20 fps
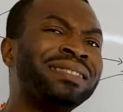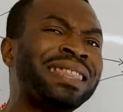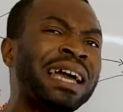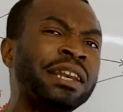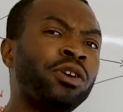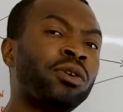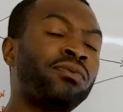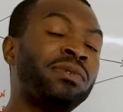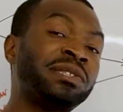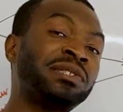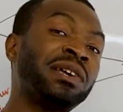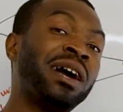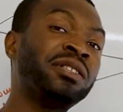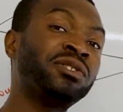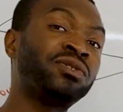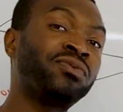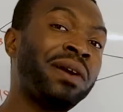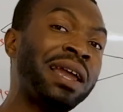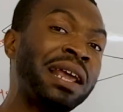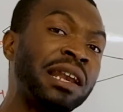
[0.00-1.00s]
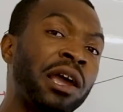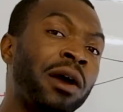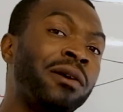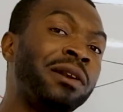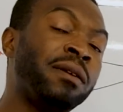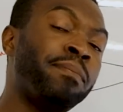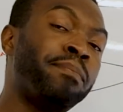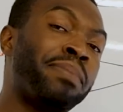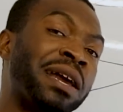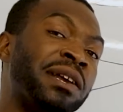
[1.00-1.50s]
then your return's really
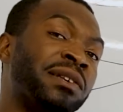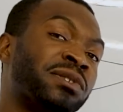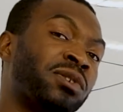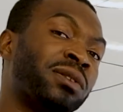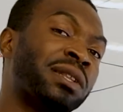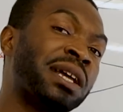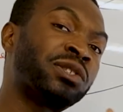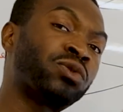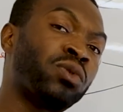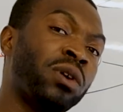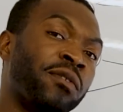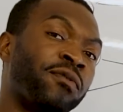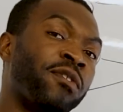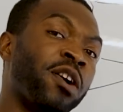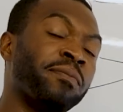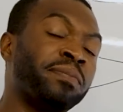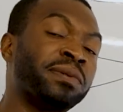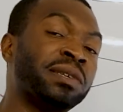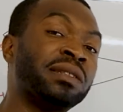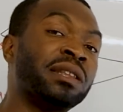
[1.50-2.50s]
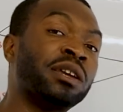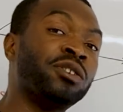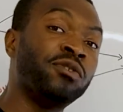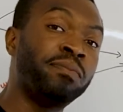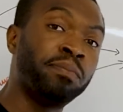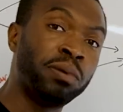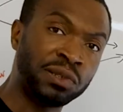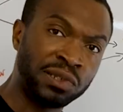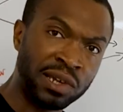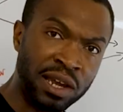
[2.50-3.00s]
only based on that 25% that
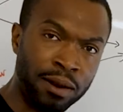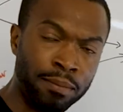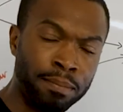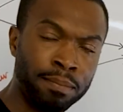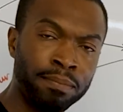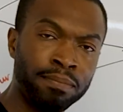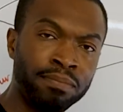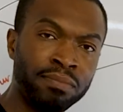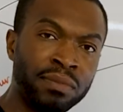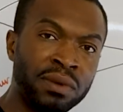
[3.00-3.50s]
you've put in.